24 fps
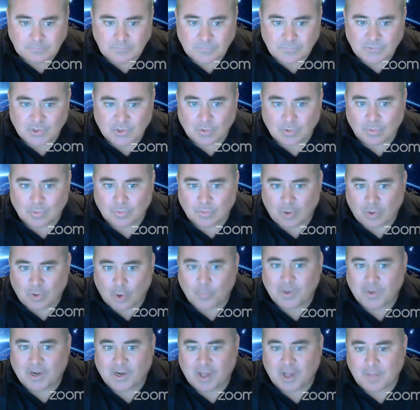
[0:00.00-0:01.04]
you'll
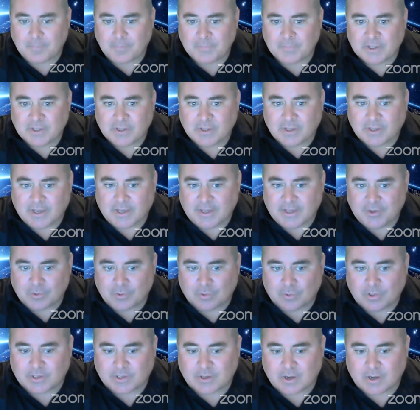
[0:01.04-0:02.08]
open it up, and you'll
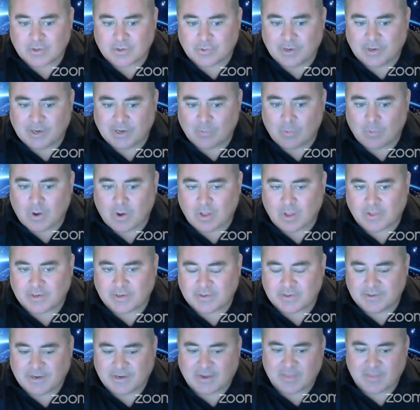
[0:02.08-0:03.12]
click on Create a Wallet.
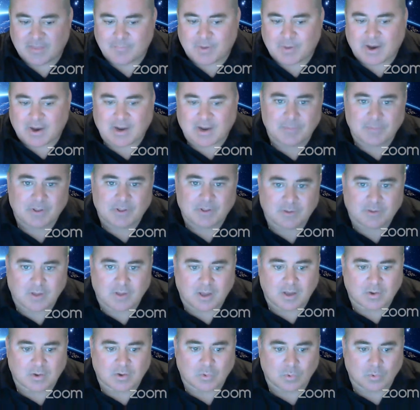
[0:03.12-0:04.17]
Now, in the bottom
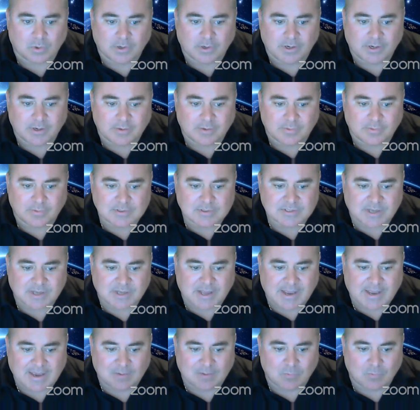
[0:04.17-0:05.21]
corner here, there's
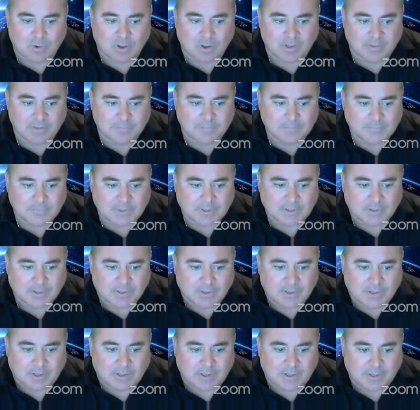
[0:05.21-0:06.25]
Add Wallet,
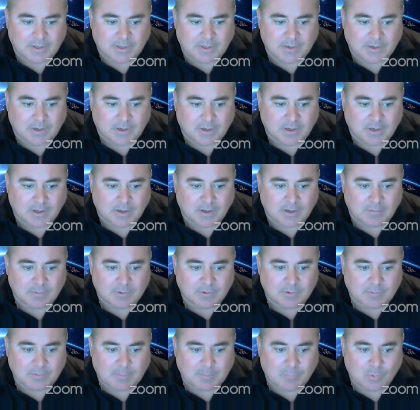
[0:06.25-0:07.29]
and look
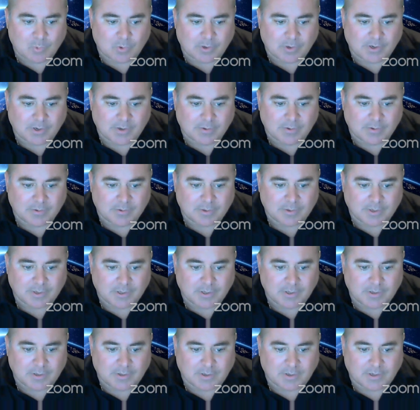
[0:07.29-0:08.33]
at the corner here,
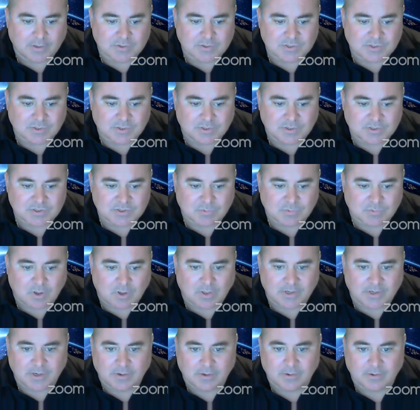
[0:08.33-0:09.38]
and here's the
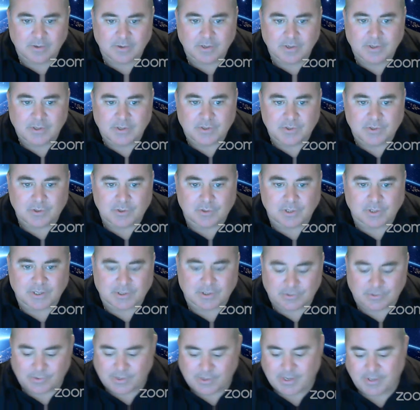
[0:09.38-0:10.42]
wallet here. You click
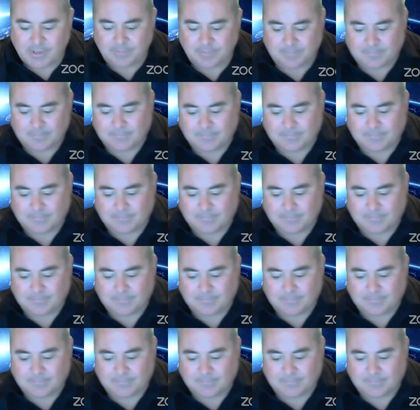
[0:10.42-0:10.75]
Create,